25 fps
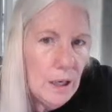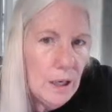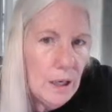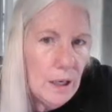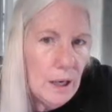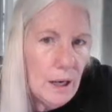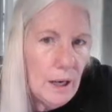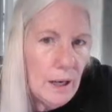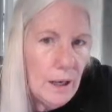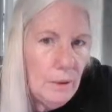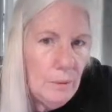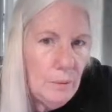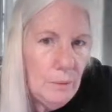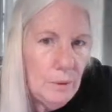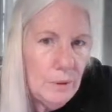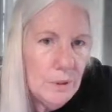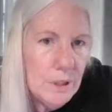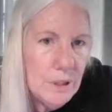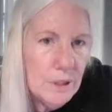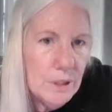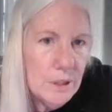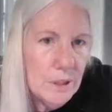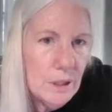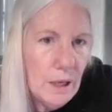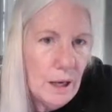And I
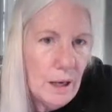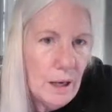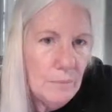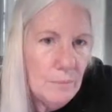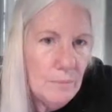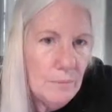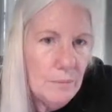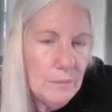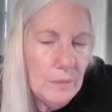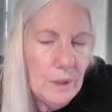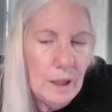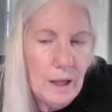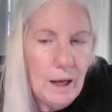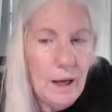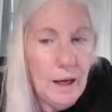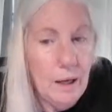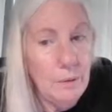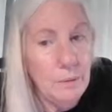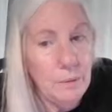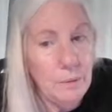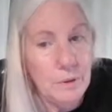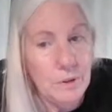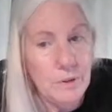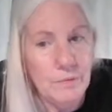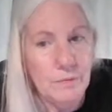was
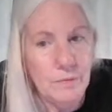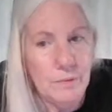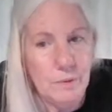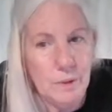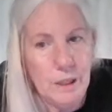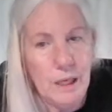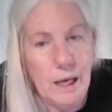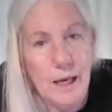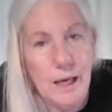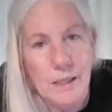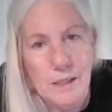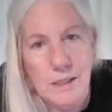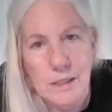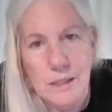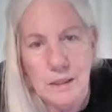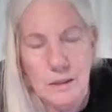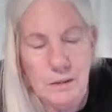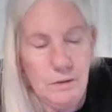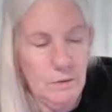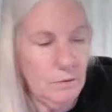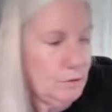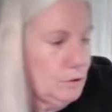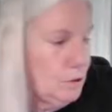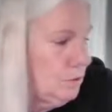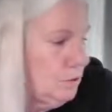
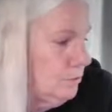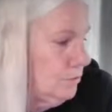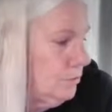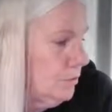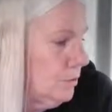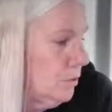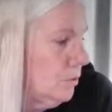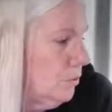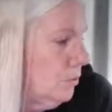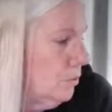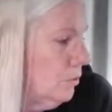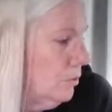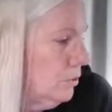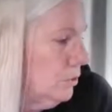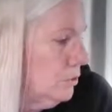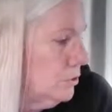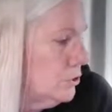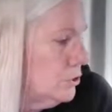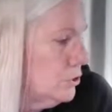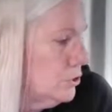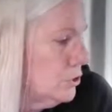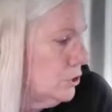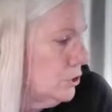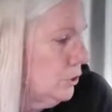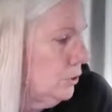casting a vote for
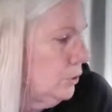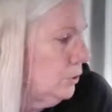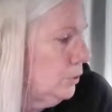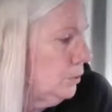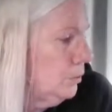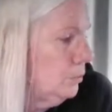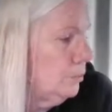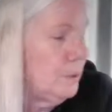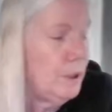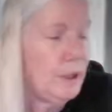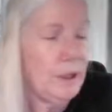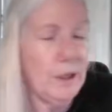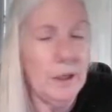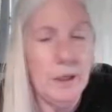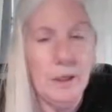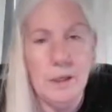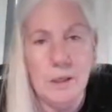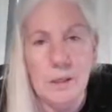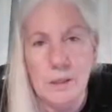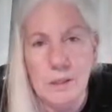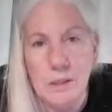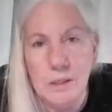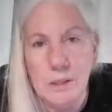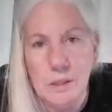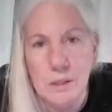orange too
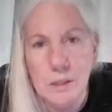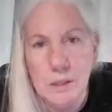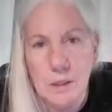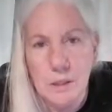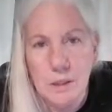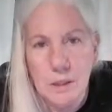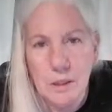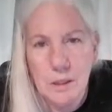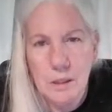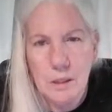because